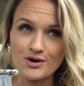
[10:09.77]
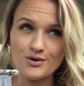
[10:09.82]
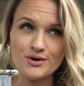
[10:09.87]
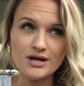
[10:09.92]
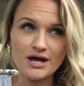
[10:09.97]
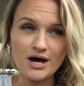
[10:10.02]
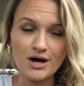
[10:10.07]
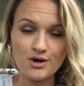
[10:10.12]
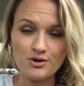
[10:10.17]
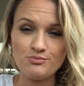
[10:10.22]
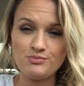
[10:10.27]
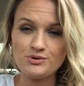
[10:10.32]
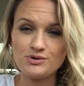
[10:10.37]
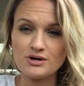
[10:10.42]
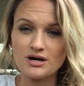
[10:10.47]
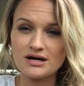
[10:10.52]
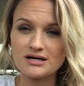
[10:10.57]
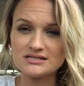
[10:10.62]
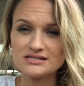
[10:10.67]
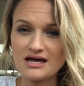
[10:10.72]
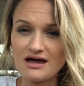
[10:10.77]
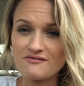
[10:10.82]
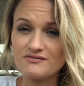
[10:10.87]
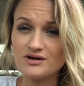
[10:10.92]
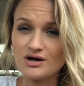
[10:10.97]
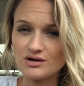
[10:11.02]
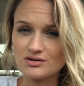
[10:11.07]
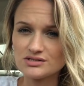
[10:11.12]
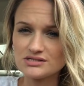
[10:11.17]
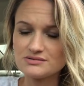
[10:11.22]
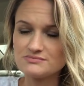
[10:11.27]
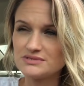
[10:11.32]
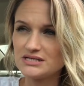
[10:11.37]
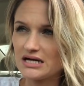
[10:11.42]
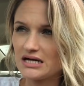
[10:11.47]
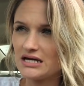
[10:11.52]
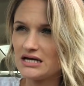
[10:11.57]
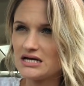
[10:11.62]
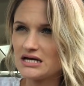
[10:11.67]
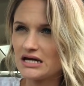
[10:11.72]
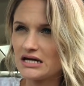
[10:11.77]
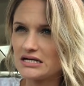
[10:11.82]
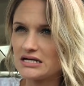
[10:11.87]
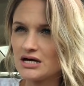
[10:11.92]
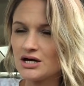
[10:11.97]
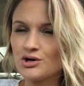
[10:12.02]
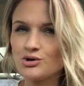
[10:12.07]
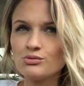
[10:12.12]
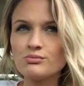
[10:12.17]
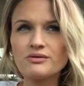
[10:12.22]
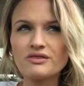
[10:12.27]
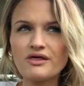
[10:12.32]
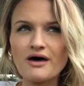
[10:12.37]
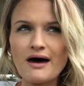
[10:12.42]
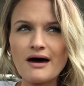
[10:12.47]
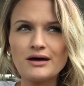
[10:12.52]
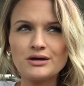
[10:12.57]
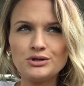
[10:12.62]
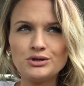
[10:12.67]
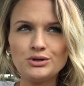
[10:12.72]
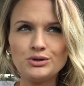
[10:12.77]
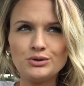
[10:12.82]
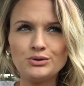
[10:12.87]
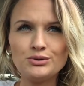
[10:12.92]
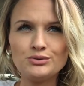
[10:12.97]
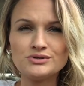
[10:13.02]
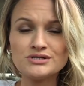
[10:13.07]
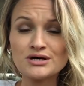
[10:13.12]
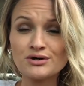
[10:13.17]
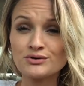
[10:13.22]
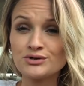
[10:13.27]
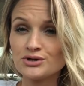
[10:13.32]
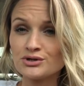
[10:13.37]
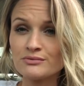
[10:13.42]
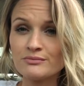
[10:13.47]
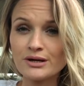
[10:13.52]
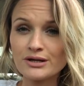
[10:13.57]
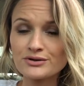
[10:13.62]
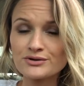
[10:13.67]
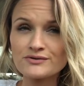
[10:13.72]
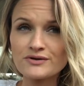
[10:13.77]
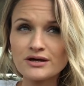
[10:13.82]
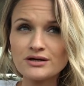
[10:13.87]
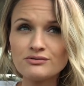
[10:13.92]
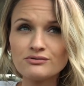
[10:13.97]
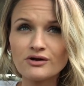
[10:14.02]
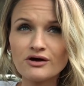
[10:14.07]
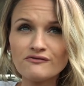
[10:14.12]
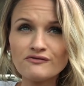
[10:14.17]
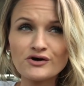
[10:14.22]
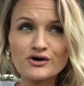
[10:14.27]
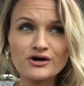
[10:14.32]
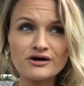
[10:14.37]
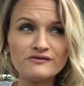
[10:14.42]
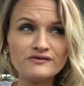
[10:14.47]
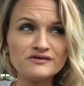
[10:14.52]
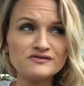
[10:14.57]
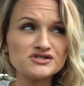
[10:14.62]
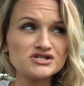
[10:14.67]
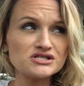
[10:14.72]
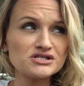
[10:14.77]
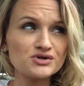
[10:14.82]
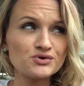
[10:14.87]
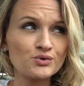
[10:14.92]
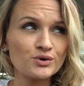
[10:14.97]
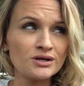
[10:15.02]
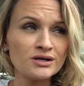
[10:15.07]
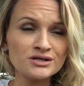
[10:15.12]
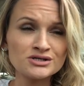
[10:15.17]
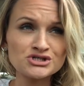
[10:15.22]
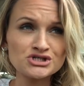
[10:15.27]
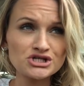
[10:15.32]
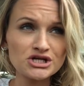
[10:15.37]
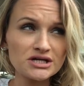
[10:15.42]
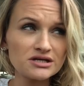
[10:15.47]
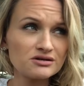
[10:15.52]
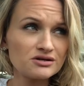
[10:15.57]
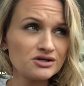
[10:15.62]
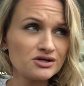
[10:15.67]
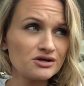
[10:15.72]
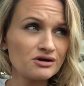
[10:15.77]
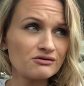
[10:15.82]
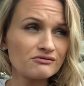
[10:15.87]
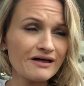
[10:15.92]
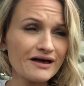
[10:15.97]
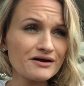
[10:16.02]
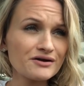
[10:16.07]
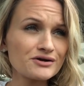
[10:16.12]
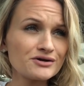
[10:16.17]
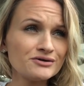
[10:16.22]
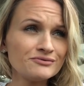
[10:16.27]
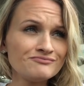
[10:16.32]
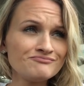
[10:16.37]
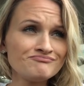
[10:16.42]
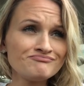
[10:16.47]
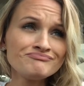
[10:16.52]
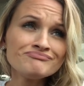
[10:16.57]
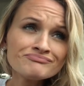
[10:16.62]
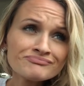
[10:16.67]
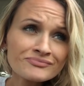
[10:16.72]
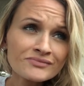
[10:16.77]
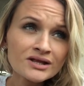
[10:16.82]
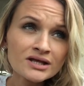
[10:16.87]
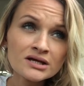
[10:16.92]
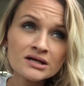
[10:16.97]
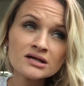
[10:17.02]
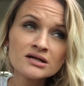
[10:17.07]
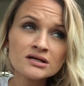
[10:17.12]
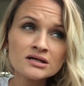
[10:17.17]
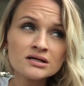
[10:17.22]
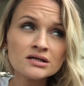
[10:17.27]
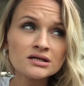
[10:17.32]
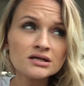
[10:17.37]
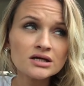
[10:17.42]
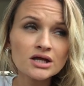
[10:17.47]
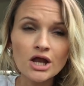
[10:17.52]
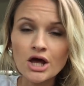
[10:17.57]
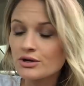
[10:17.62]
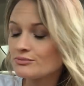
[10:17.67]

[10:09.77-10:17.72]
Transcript: and I hope you guys have an awesome day, and I hope that you tell your mother that you love her, even if she's annoying as shit and you don't like her. You